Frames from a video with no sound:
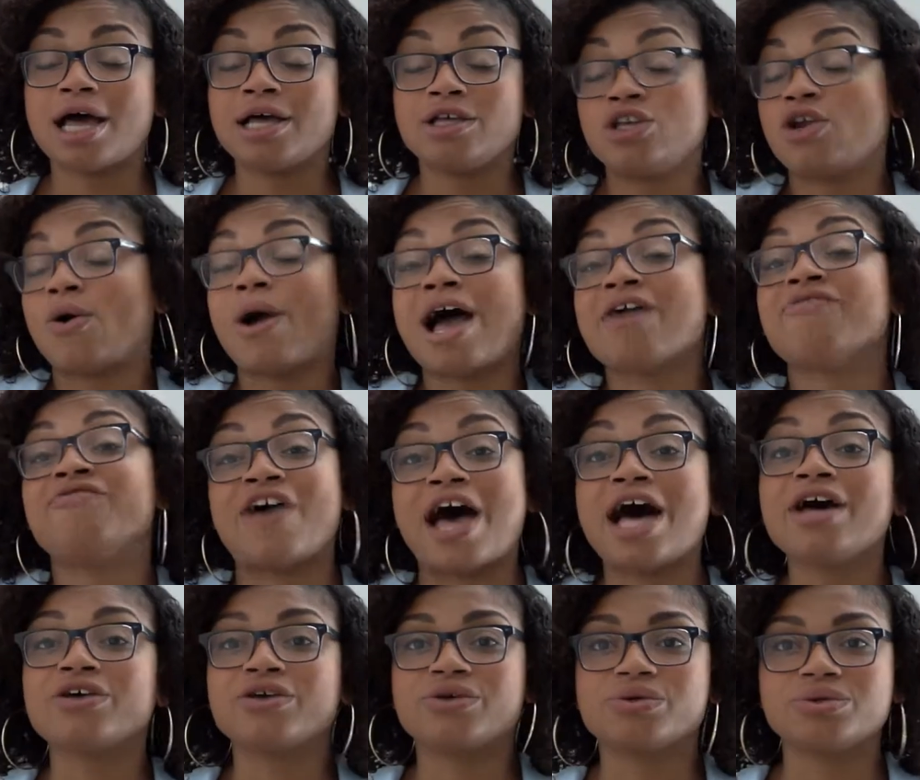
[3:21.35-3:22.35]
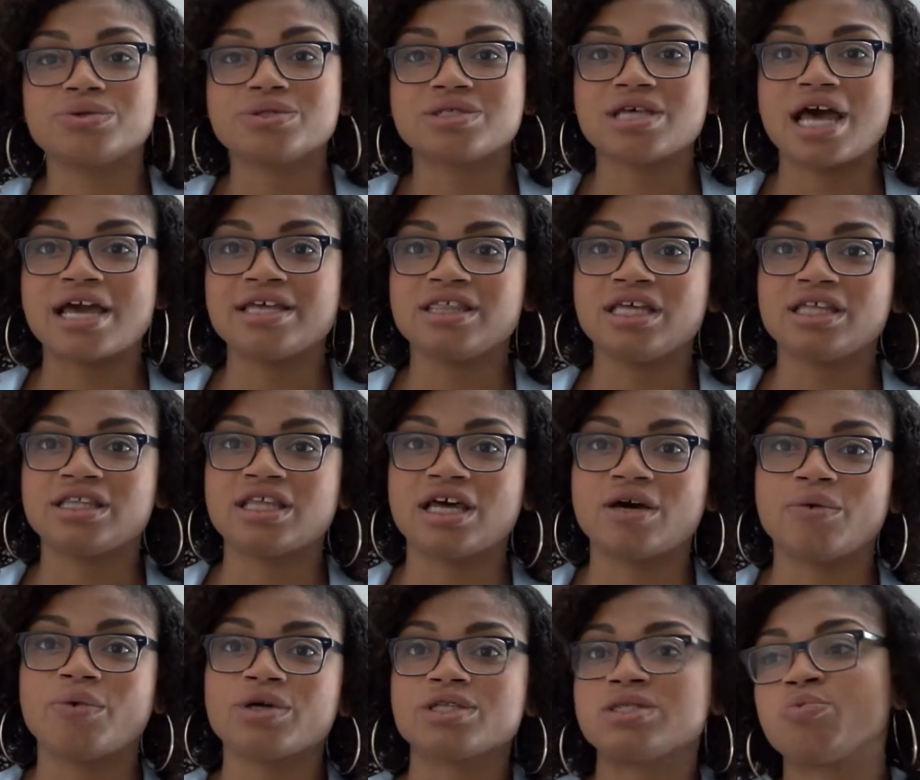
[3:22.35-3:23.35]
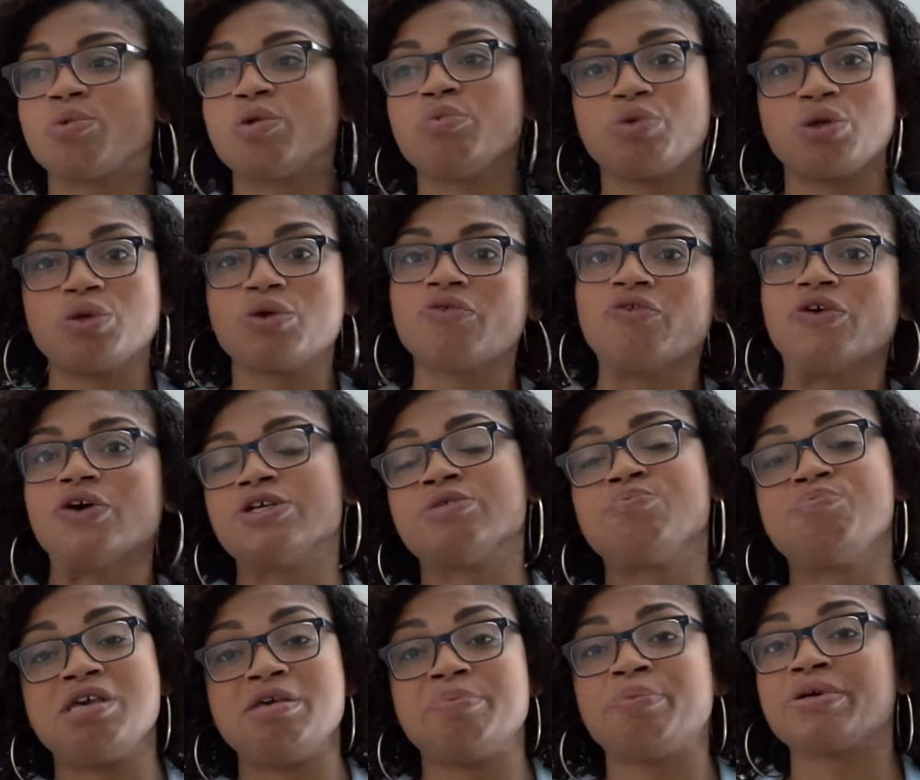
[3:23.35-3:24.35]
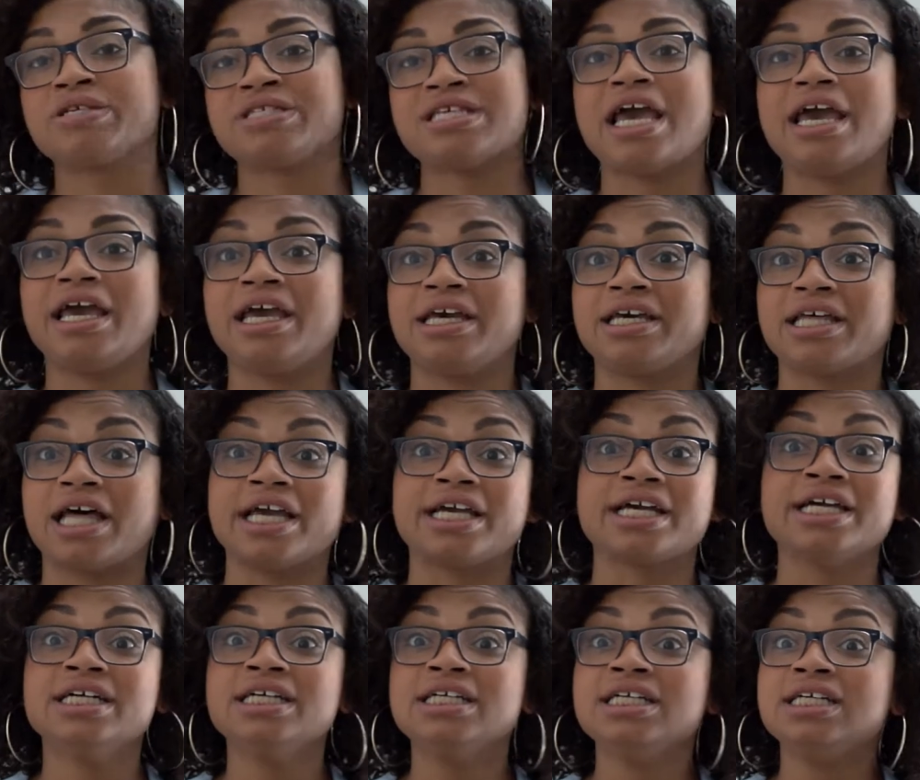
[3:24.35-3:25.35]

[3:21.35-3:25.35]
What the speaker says: you know, have values. I think that what's been beautiful is people saying like,